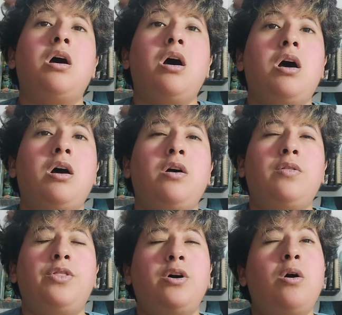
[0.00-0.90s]

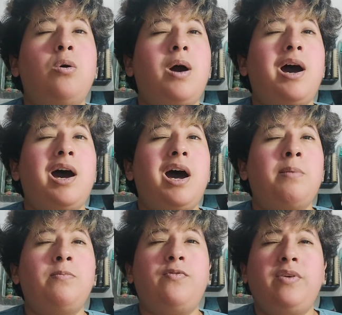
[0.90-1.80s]
Though
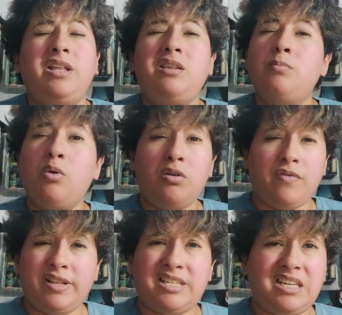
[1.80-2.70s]
I'm feeling more
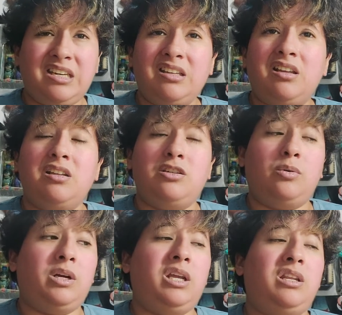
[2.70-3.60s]
fatigued
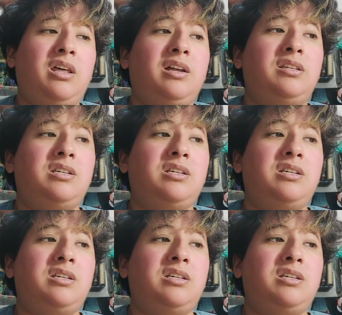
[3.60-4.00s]
during that